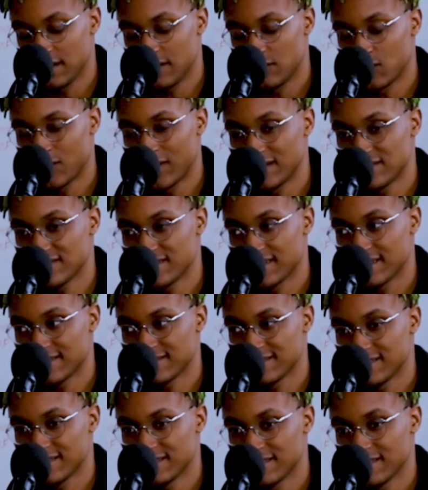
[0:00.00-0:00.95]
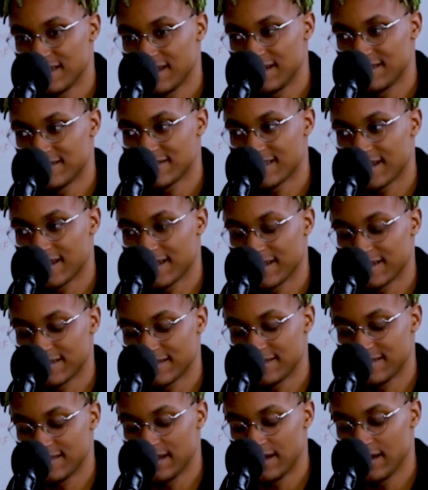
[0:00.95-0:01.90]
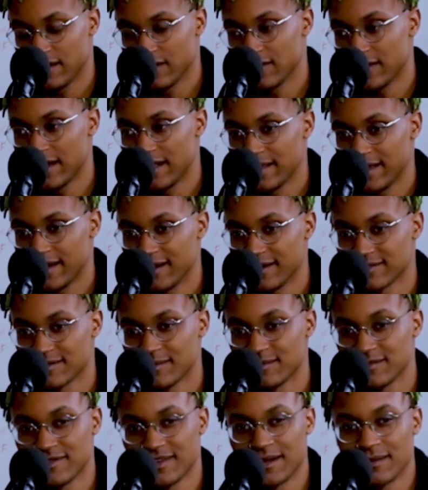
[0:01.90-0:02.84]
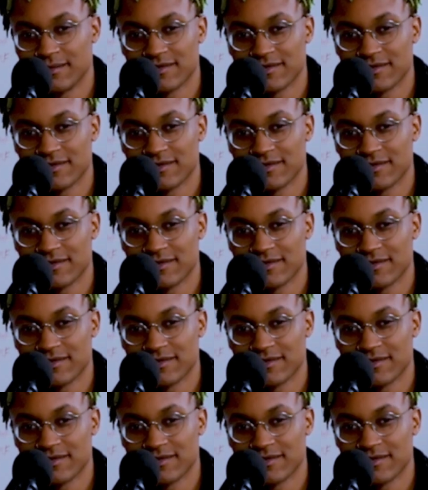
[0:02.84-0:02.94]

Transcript: in Westchester instead of like the city or LA or some shit.